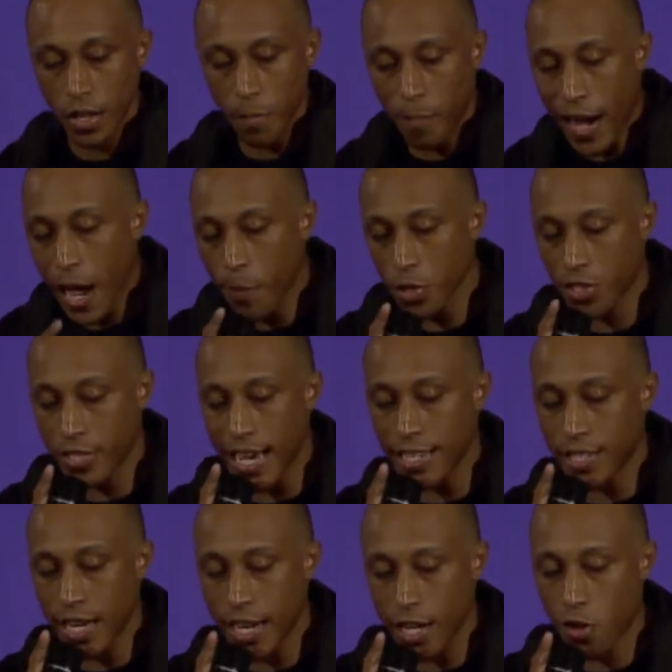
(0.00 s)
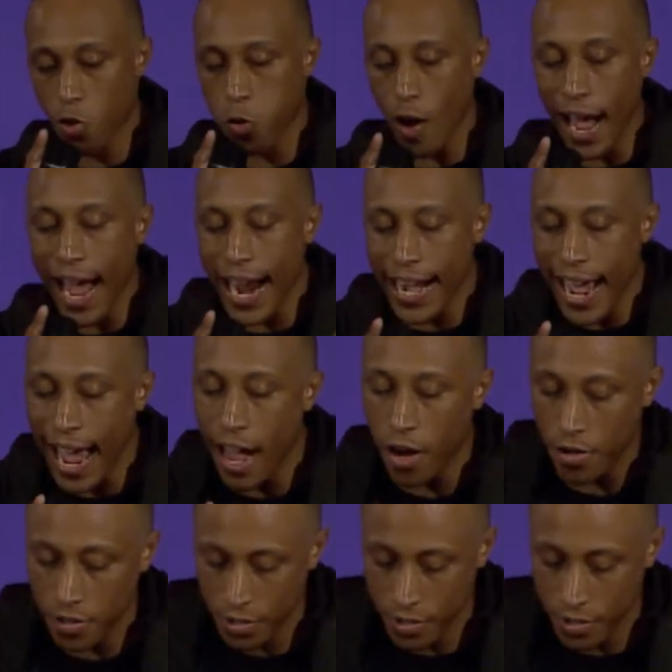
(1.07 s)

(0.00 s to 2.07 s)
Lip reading: Bible says that he cried out